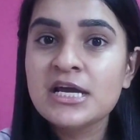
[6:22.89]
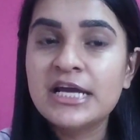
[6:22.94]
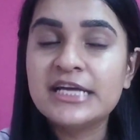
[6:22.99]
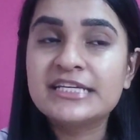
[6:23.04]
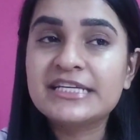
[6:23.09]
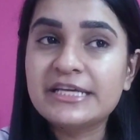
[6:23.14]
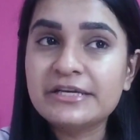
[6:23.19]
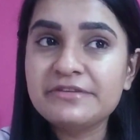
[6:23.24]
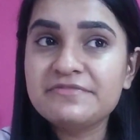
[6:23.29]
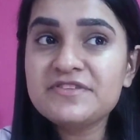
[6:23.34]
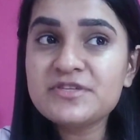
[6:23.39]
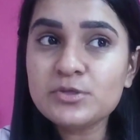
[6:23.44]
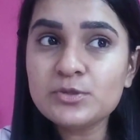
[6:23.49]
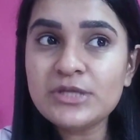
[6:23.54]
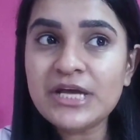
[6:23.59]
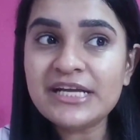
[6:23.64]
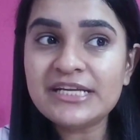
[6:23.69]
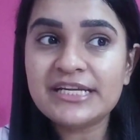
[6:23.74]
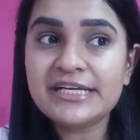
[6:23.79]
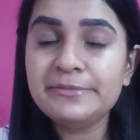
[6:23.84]
It gives you
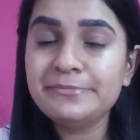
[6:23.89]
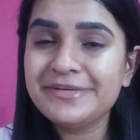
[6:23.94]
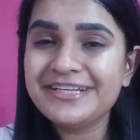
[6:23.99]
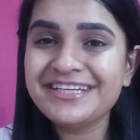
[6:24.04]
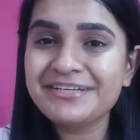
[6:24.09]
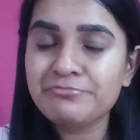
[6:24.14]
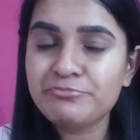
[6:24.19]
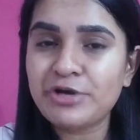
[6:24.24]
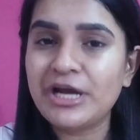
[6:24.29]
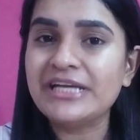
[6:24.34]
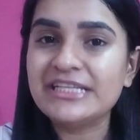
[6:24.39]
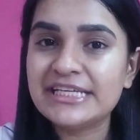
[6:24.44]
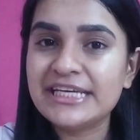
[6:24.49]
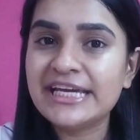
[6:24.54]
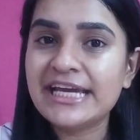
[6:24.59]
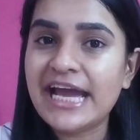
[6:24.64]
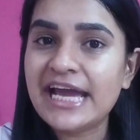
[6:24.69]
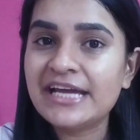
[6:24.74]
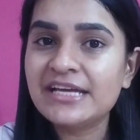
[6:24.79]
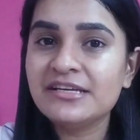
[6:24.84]
that immediate
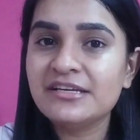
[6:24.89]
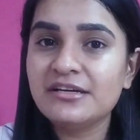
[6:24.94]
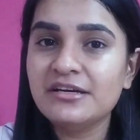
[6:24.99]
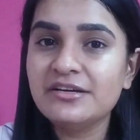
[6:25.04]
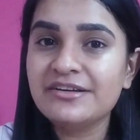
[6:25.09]
brightening and